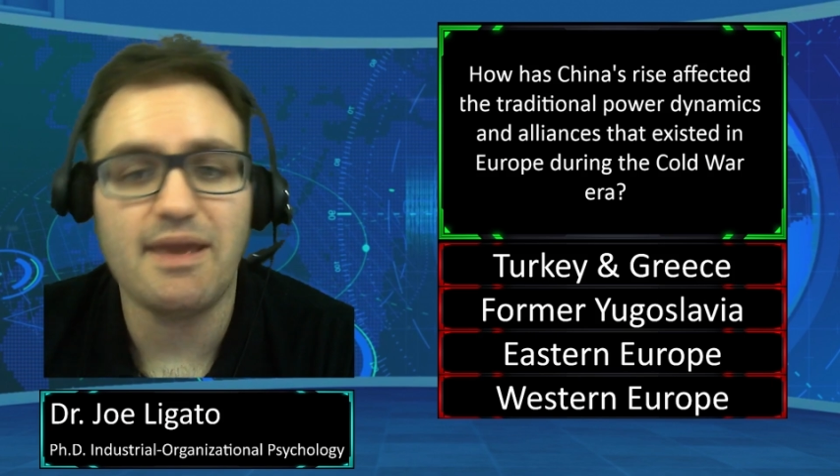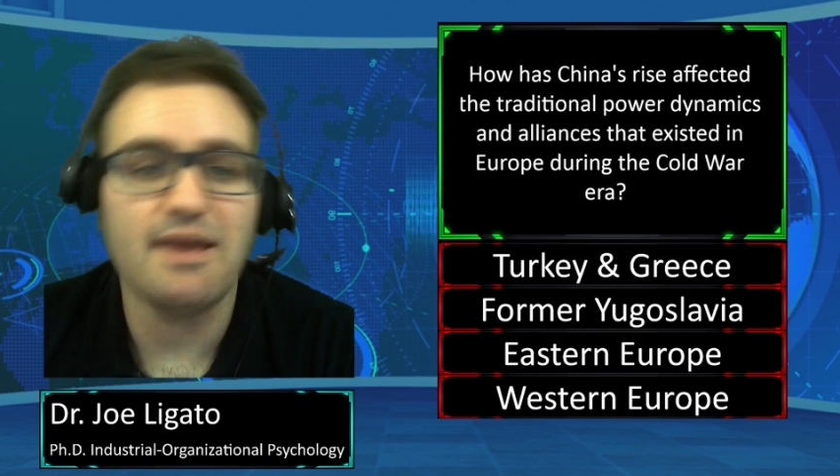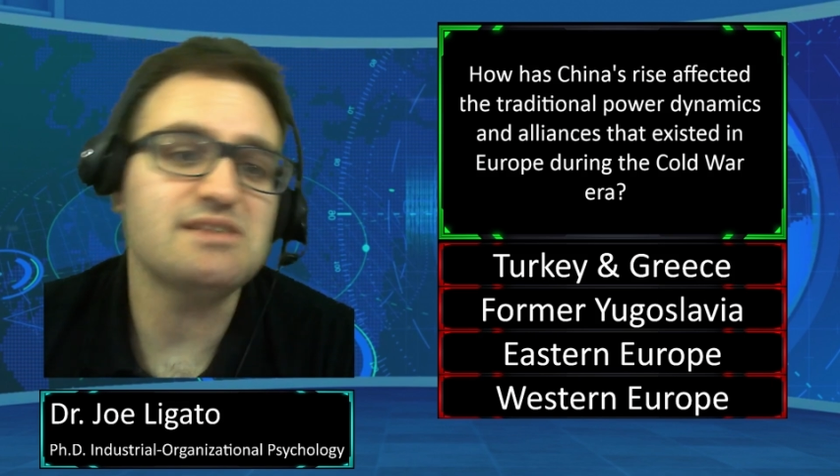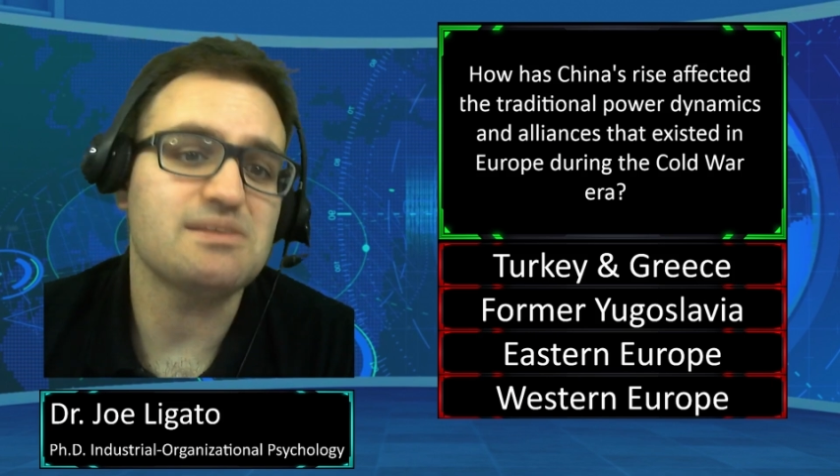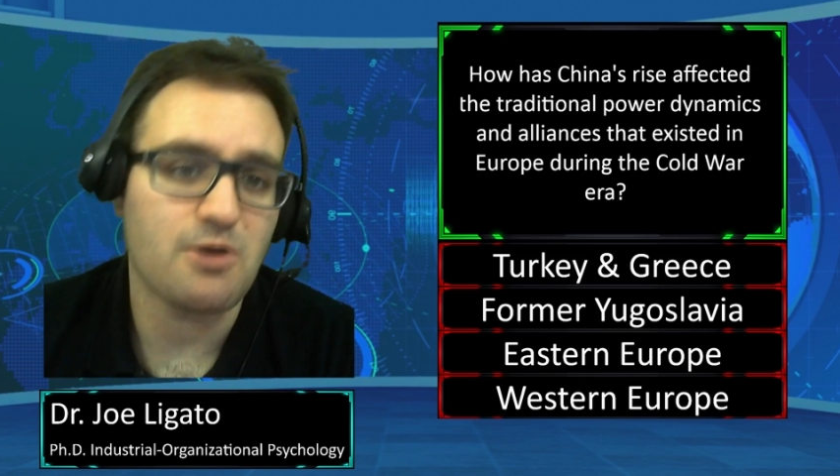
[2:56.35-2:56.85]

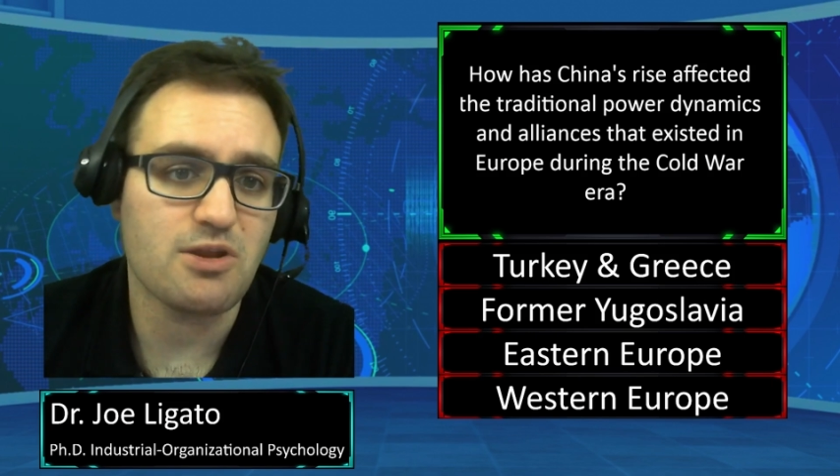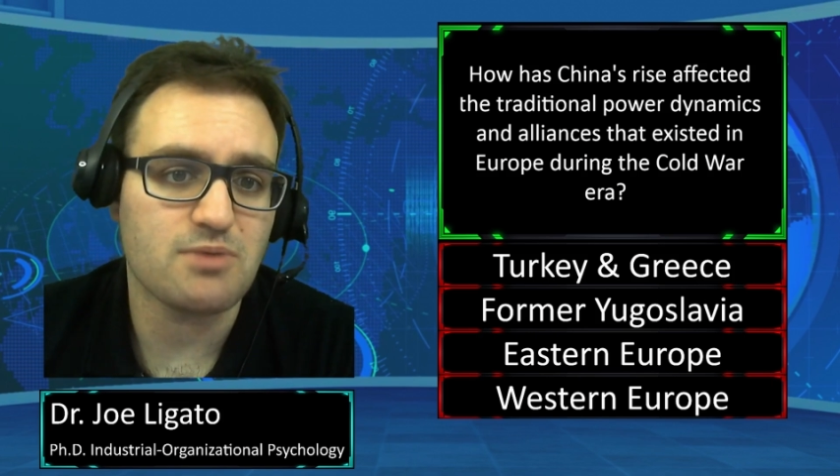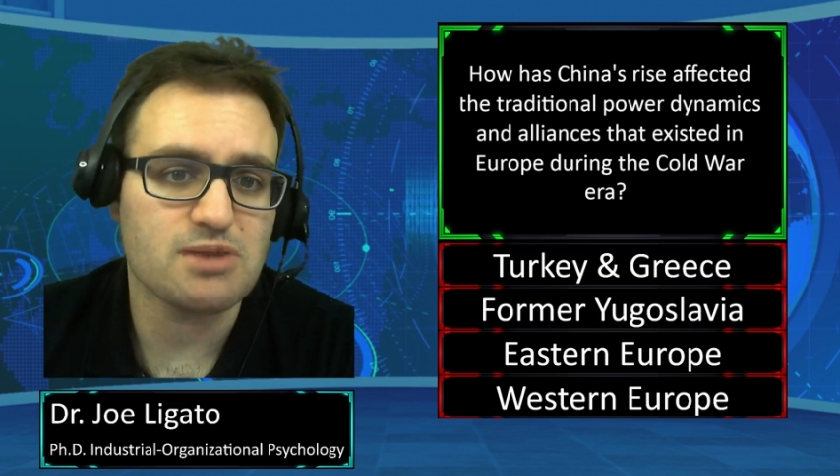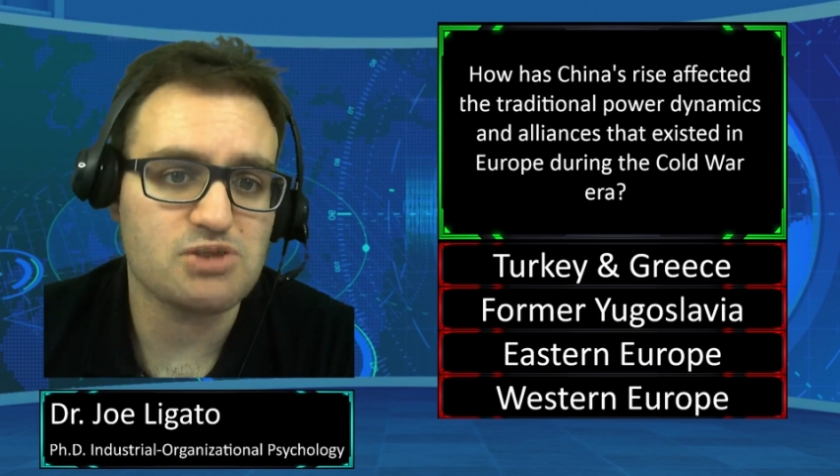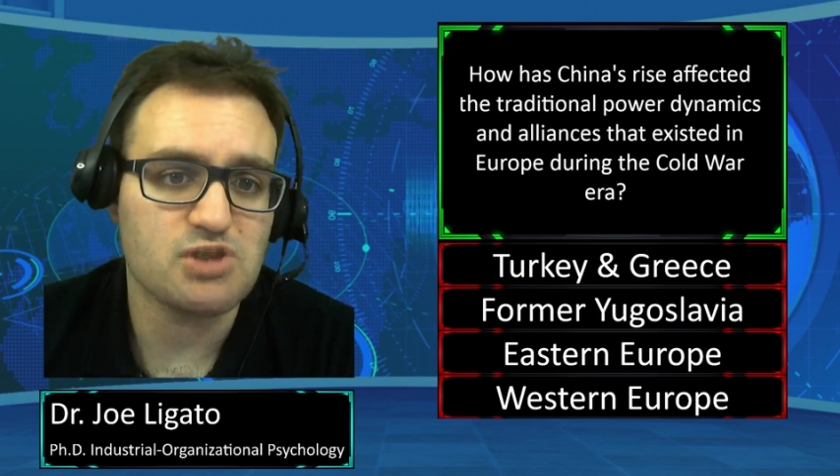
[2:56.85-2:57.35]
is a part of the
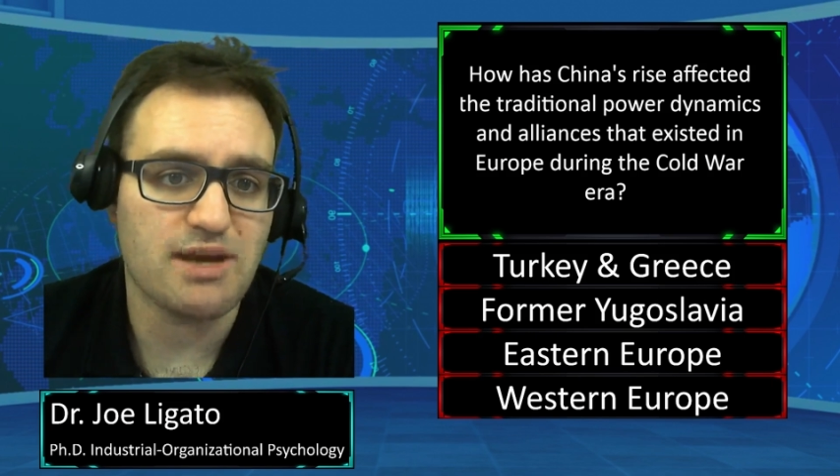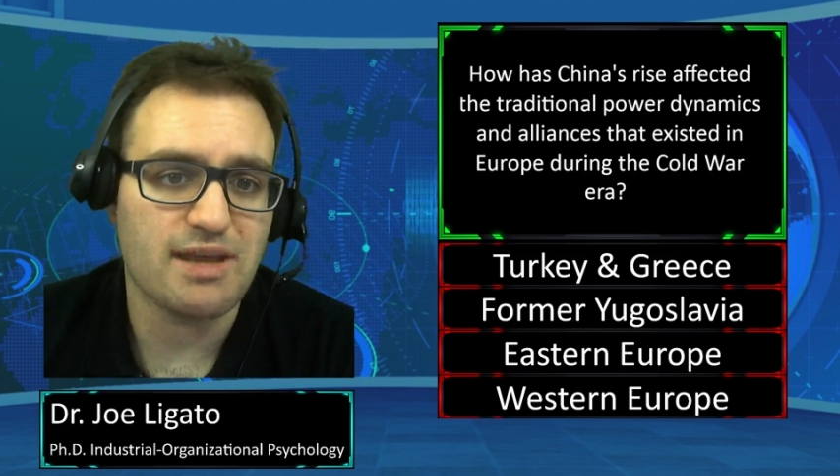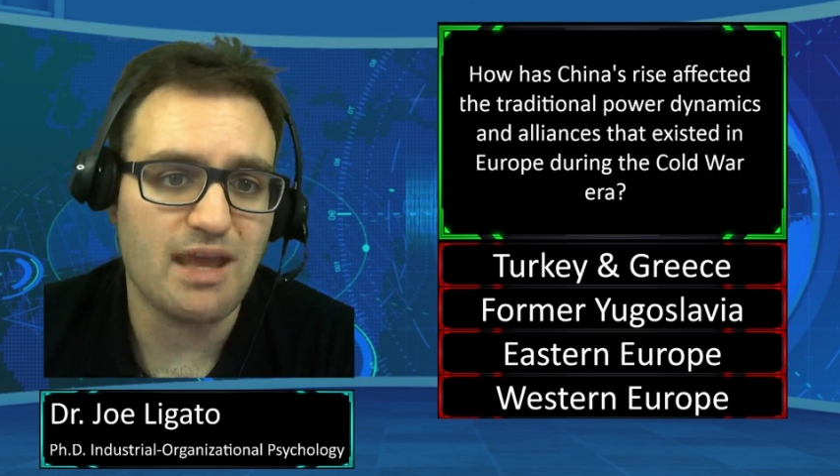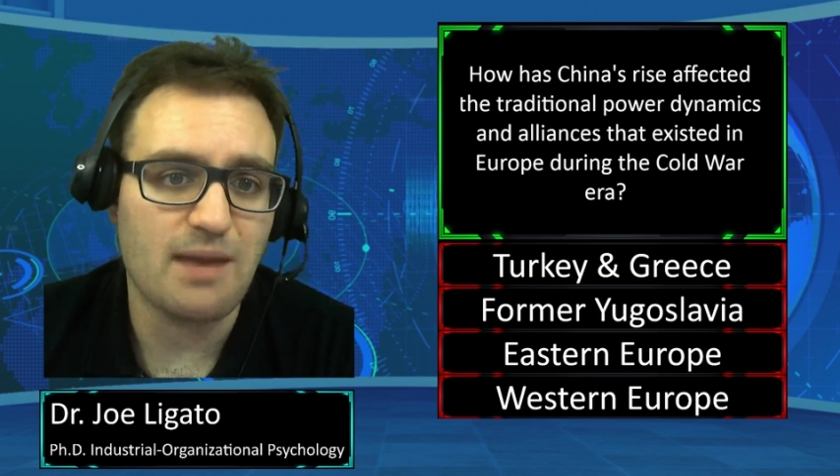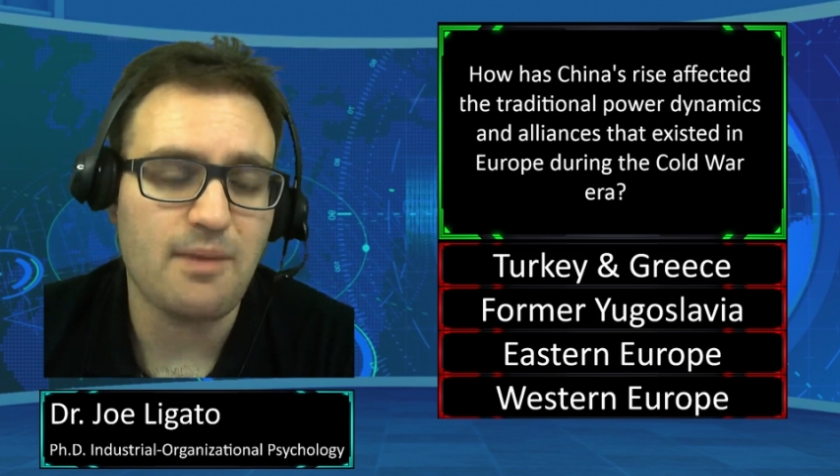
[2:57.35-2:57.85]
Russia-China
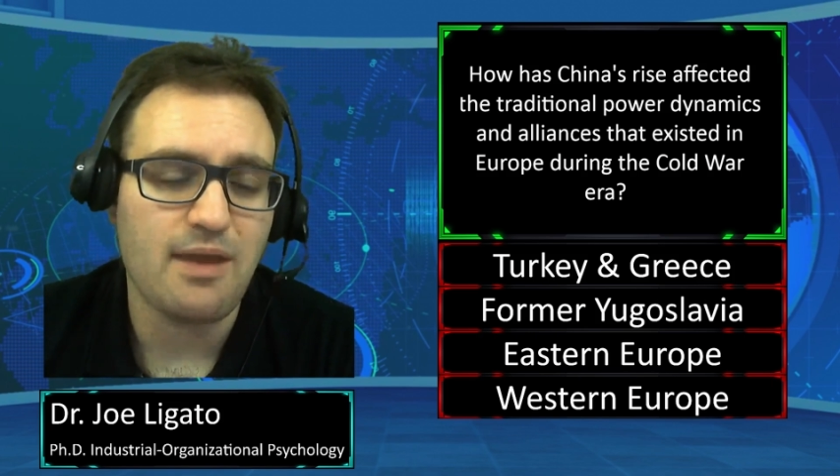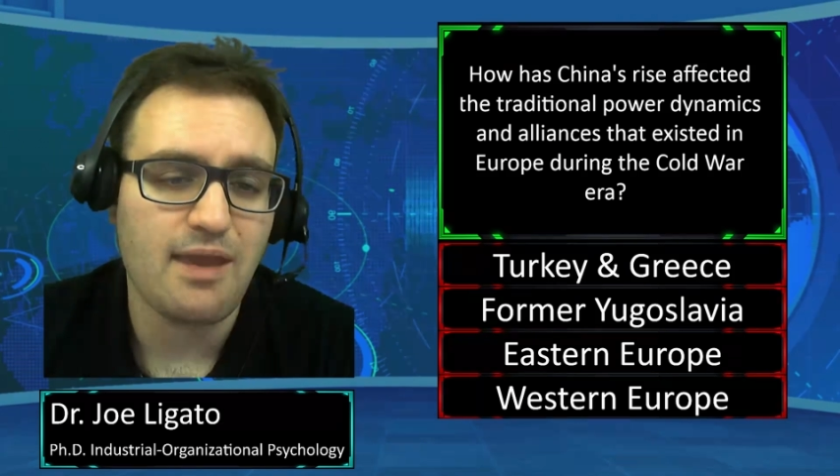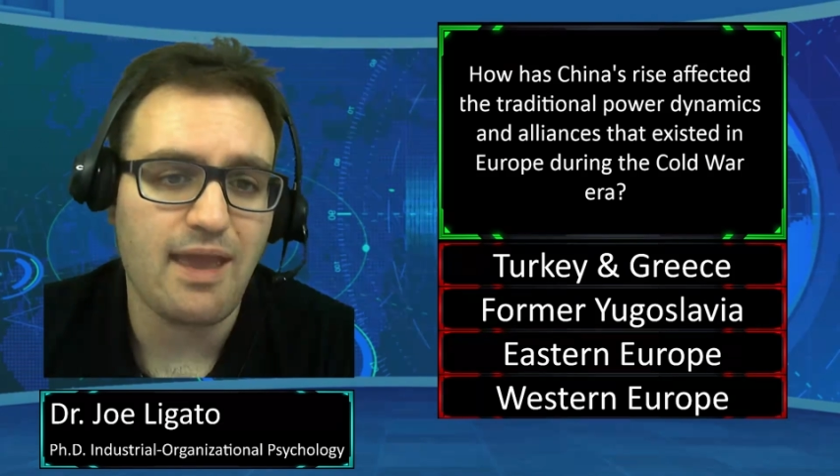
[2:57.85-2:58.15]
camp,